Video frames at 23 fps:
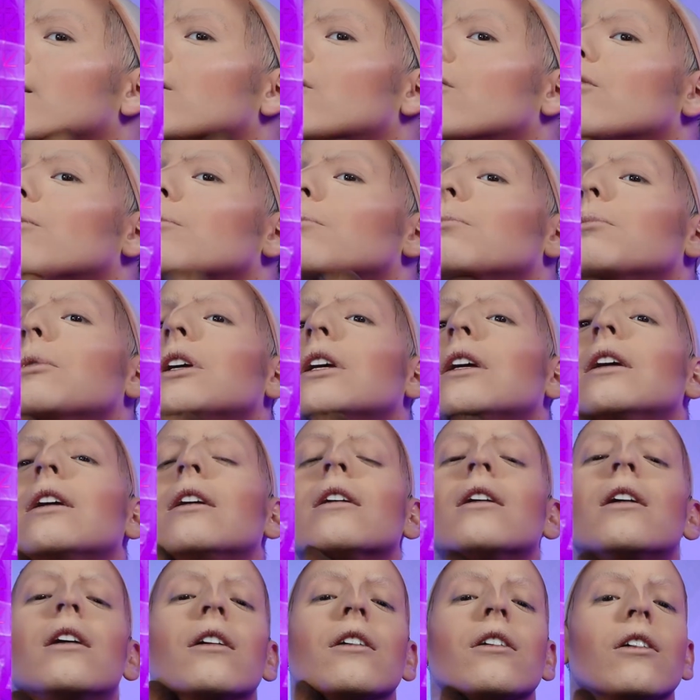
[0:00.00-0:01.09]
little B
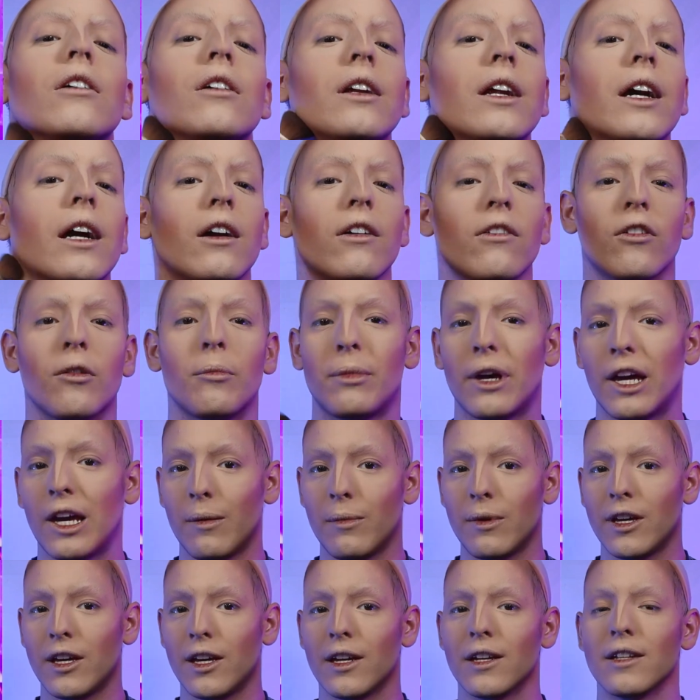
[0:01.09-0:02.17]
on her neck for
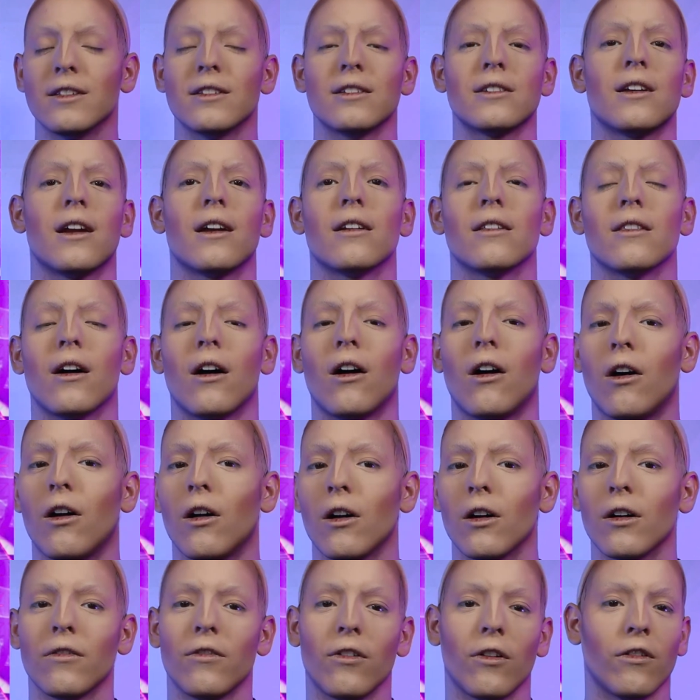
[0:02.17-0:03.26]
Baby instead of the
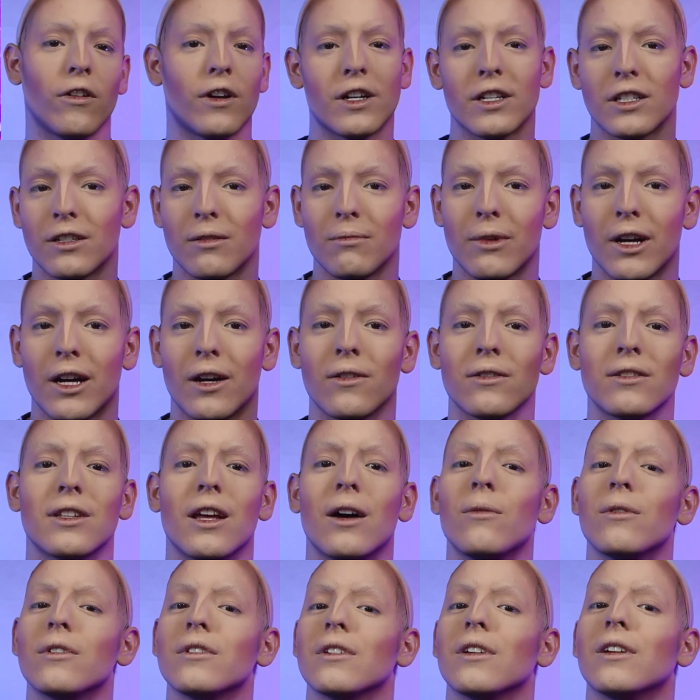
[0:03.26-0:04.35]
R for Rasta Mouse.
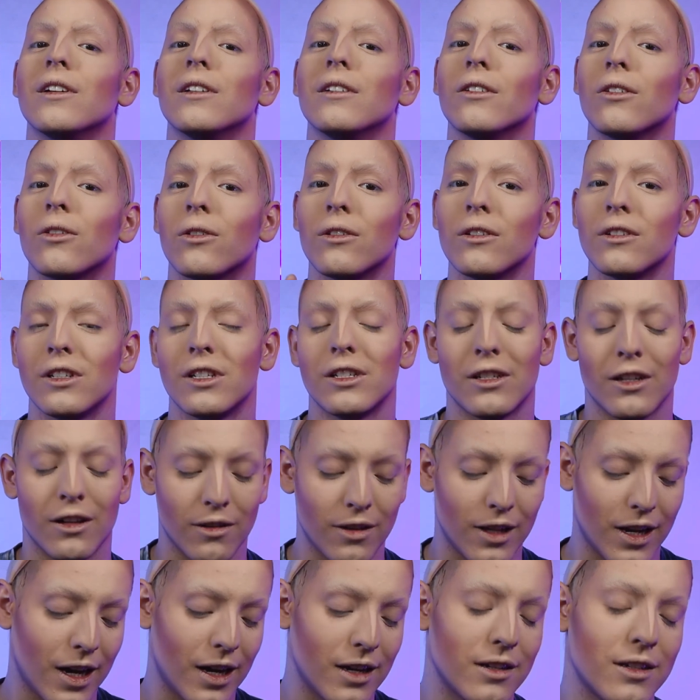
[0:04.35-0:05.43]
That was a little detail
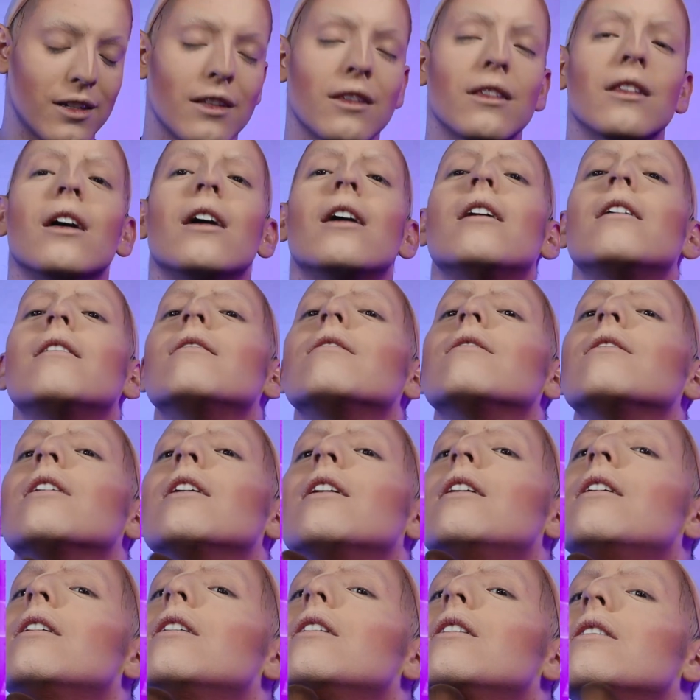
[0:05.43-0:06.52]
that I did love.
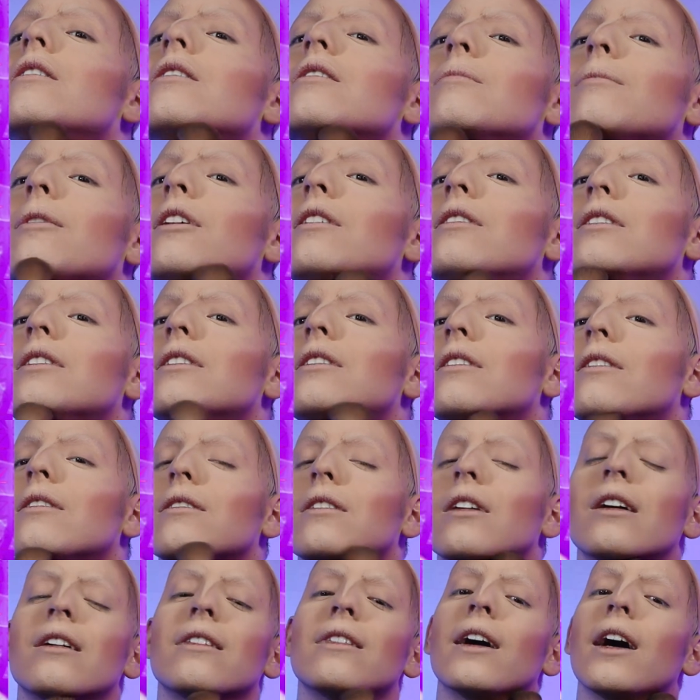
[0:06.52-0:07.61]
Small details
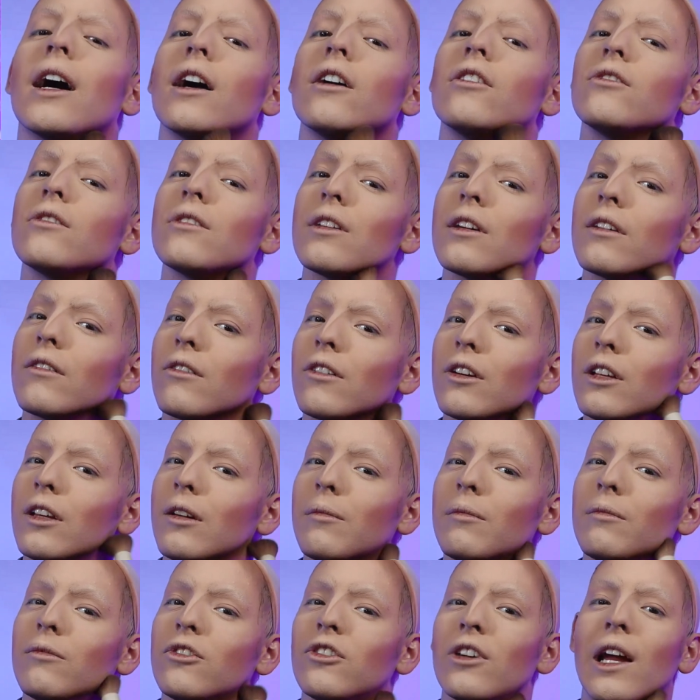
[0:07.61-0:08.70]
like that just like
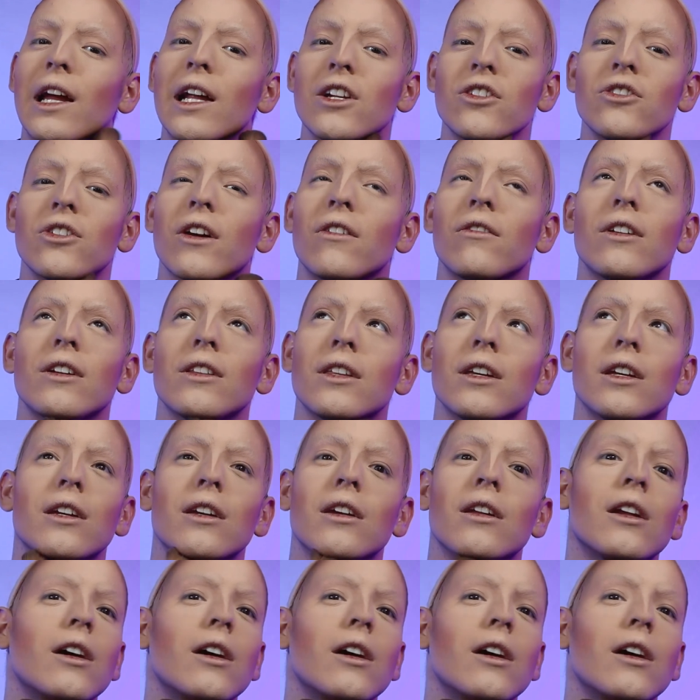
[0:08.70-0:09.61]
really change everything, you